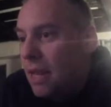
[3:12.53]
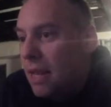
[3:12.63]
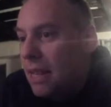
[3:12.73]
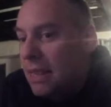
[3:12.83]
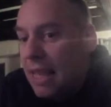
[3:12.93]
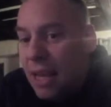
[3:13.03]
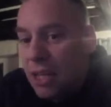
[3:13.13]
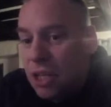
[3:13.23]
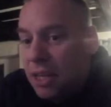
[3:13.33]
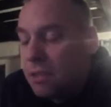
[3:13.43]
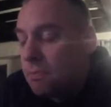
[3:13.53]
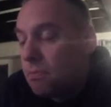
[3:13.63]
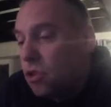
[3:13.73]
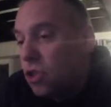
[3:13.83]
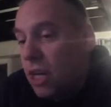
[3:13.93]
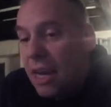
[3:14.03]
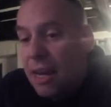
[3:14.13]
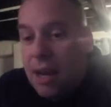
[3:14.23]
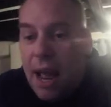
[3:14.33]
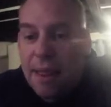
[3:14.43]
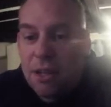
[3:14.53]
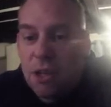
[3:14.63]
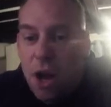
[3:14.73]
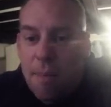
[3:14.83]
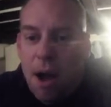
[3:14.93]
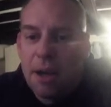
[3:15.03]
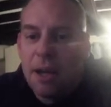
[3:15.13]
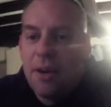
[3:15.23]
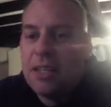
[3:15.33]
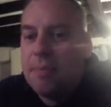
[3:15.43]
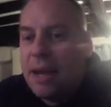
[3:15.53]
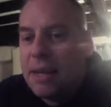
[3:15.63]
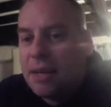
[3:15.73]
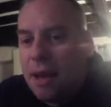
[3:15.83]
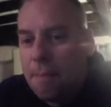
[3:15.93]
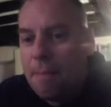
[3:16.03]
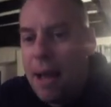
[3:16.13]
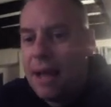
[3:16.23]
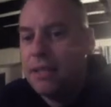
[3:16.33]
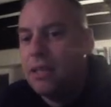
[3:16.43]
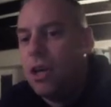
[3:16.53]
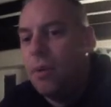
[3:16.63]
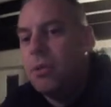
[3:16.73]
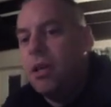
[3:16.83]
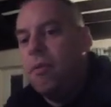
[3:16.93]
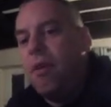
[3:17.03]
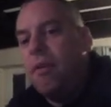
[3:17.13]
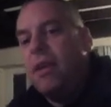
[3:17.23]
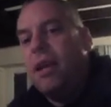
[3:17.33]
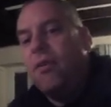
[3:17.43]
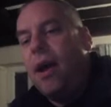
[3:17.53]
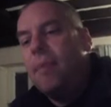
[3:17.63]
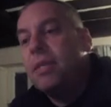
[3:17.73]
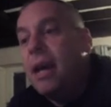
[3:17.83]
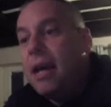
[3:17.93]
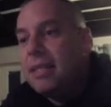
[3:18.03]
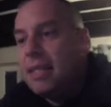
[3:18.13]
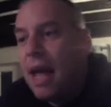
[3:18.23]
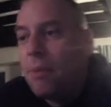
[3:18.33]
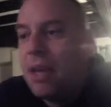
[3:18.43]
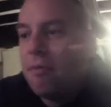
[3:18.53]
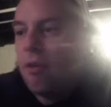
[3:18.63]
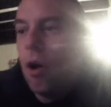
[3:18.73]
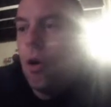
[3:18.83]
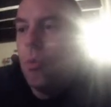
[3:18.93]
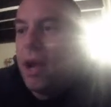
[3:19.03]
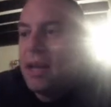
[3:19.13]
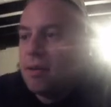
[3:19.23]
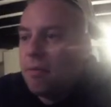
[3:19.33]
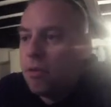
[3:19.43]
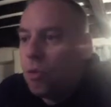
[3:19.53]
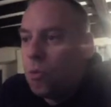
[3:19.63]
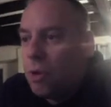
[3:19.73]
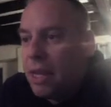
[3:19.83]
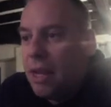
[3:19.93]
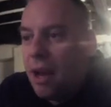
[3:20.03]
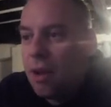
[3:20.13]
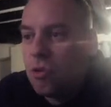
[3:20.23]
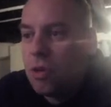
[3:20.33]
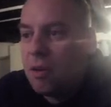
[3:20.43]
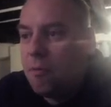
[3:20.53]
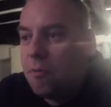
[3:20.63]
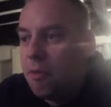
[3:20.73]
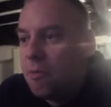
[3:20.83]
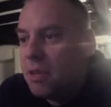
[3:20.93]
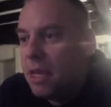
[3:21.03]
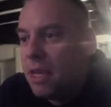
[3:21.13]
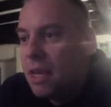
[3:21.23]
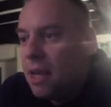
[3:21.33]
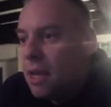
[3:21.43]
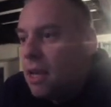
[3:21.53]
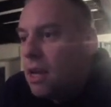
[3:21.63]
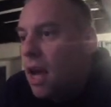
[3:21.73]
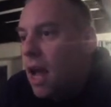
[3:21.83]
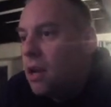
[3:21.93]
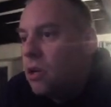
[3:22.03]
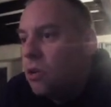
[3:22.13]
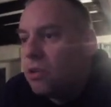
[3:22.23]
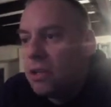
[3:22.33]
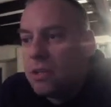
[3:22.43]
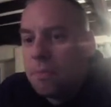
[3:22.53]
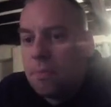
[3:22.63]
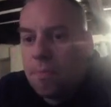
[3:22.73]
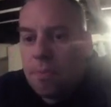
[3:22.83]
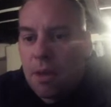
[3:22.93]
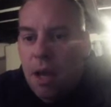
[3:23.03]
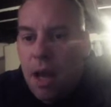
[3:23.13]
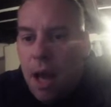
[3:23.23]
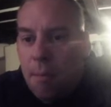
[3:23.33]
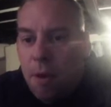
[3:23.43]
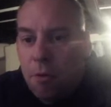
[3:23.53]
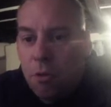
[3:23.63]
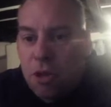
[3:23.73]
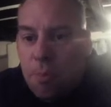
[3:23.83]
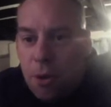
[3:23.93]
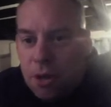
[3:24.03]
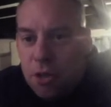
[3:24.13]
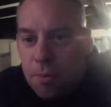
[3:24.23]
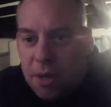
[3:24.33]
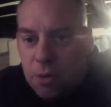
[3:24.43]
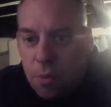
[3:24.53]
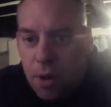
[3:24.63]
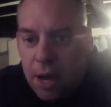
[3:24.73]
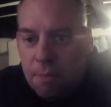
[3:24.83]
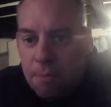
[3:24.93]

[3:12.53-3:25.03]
There she is. She, at the time, I'm going to estimate her mass at the time was 35 kilograms. So that would give her a weight of 350 newtons. I've also put her 2 meters away.